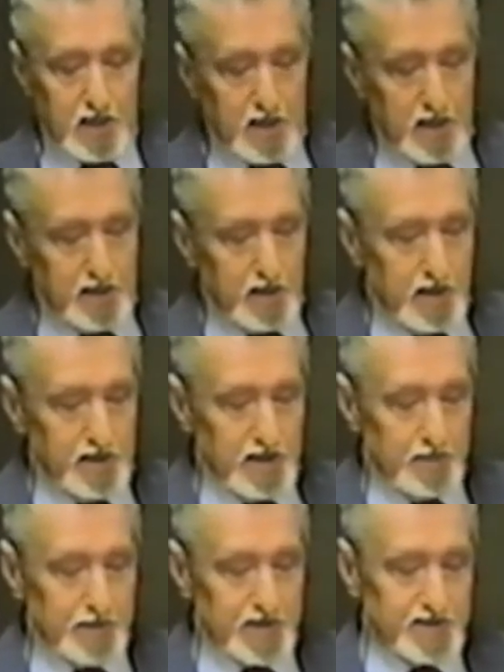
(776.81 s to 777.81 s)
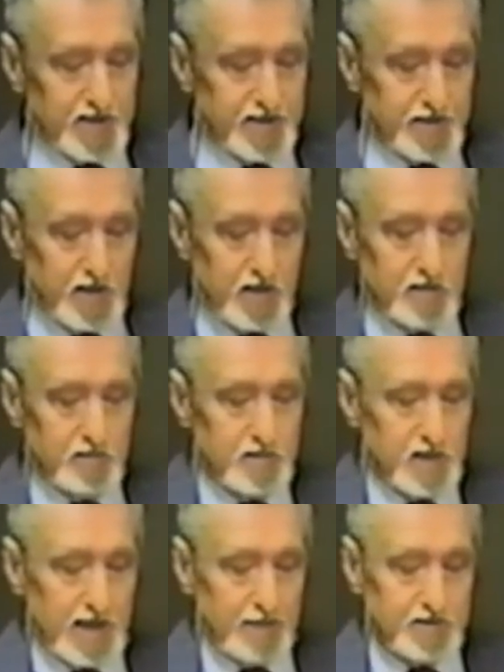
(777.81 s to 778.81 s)
and you end up, as the song
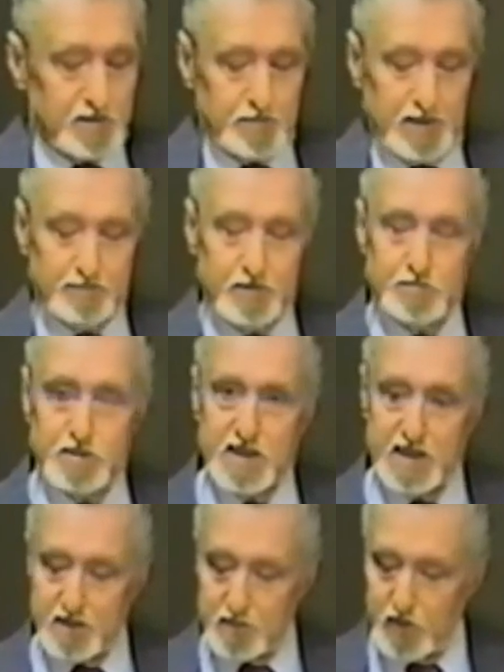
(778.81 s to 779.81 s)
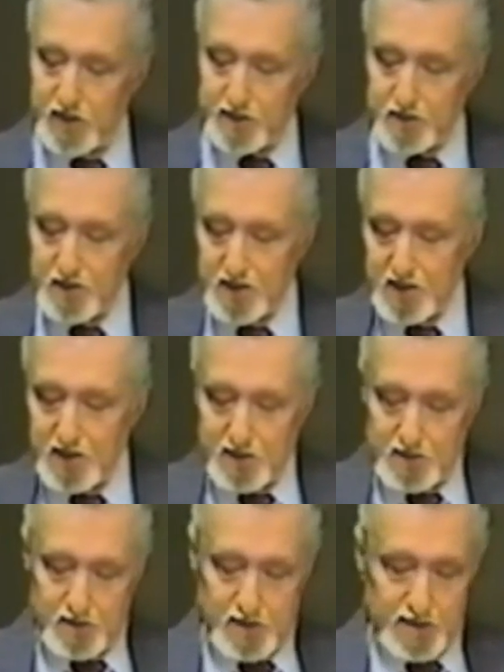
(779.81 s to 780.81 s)
games that people play went,
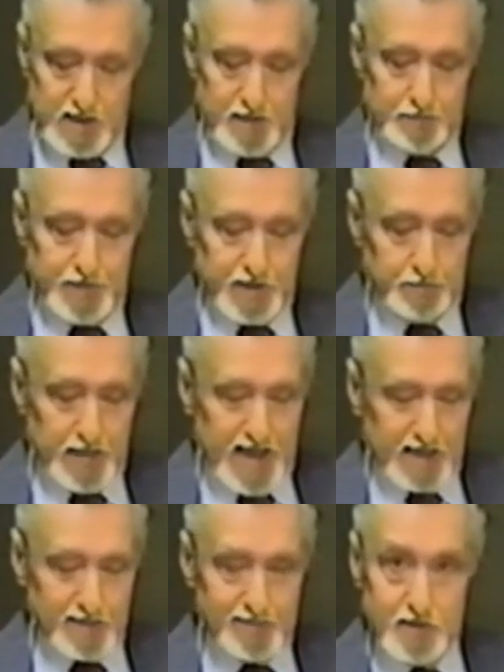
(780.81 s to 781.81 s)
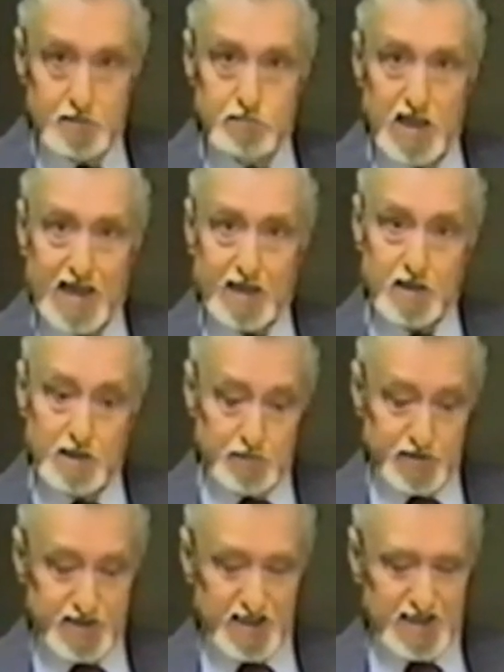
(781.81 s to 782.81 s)
you end up in the back of a black
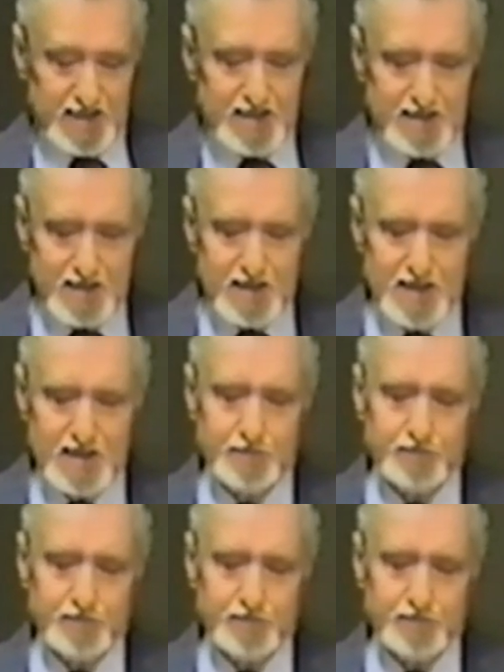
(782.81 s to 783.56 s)
limousine.